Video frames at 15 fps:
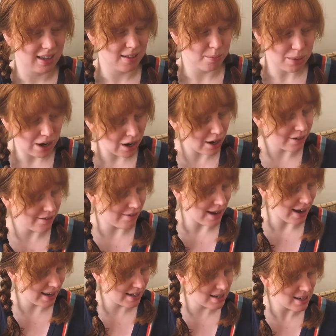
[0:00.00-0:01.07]

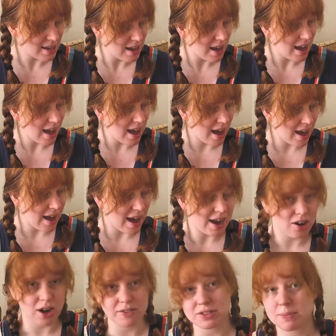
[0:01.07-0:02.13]
perfect. I
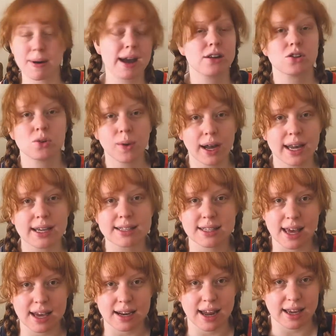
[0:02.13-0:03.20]
don't have to buy it twice,
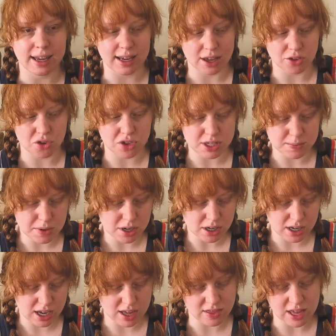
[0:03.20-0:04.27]
and I can get through this
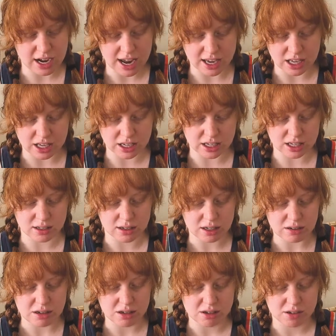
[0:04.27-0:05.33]
book, and then I can
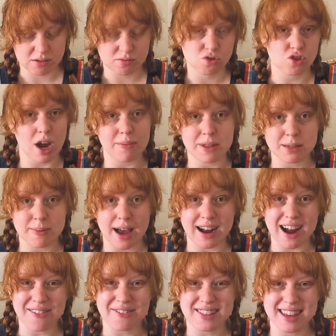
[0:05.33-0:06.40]
drop this back
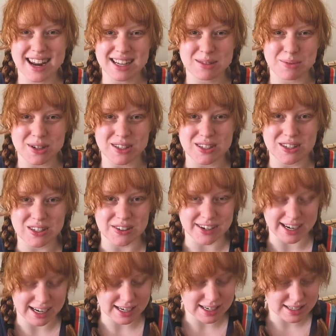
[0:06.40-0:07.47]
off for the next person to
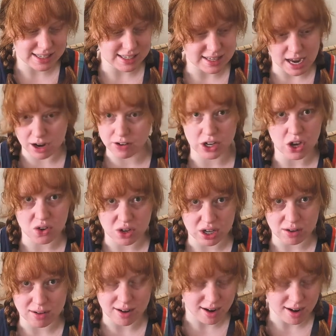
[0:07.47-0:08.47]
read, since I already own it on